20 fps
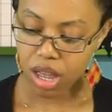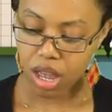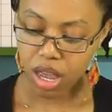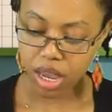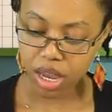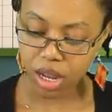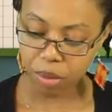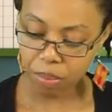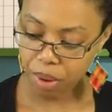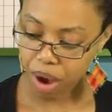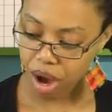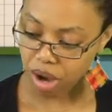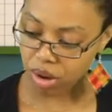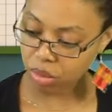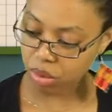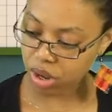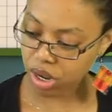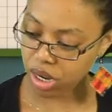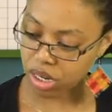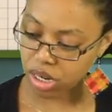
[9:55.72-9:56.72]
in part
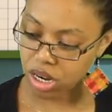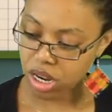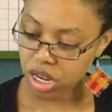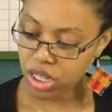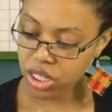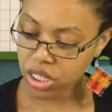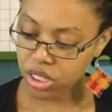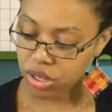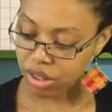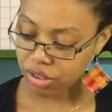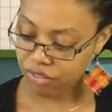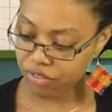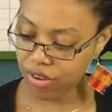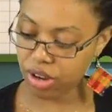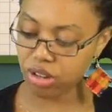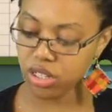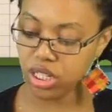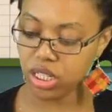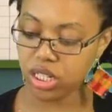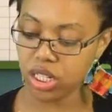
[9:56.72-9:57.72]
one. So the
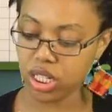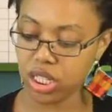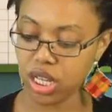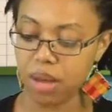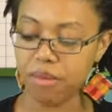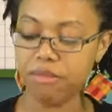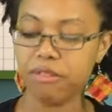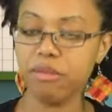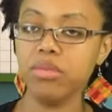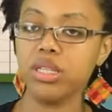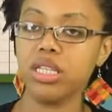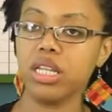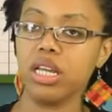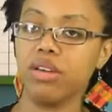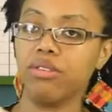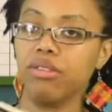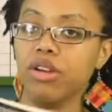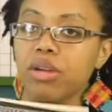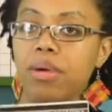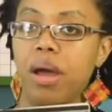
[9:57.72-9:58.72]
first is Up From
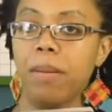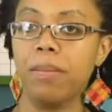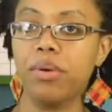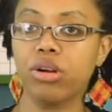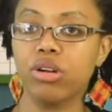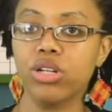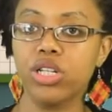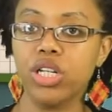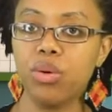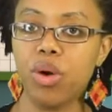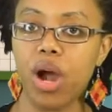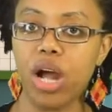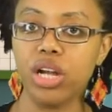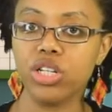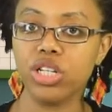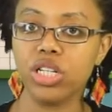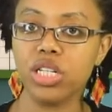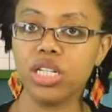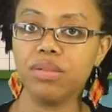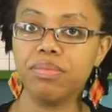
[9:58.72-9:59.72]
Slavery by Booker T.
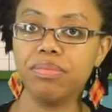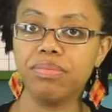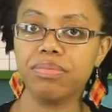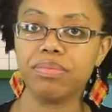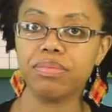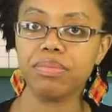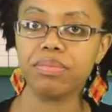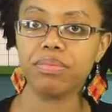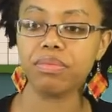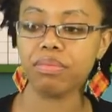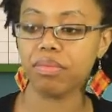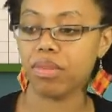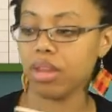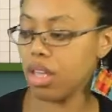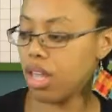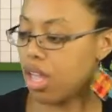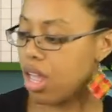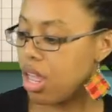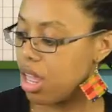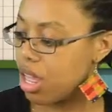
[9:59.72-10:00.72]
Washington.
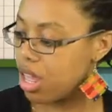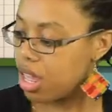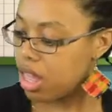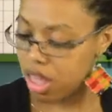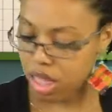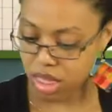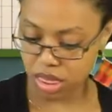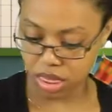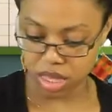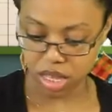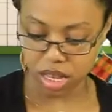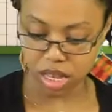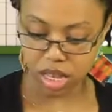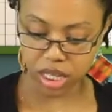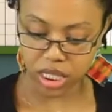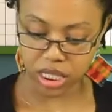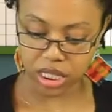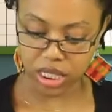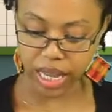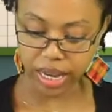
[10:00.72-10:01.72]
The
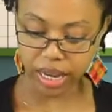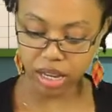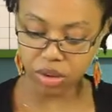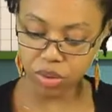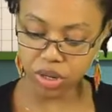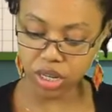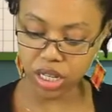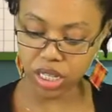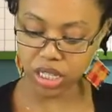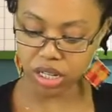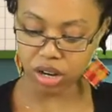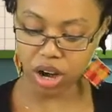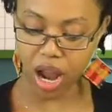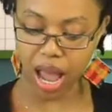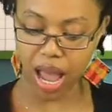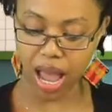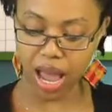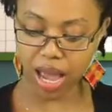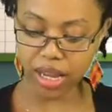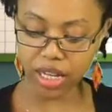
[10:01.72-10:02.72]
second one is Their
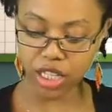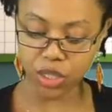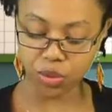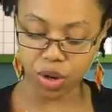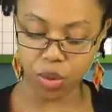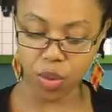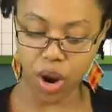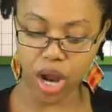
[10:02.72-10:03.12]
Eyes Were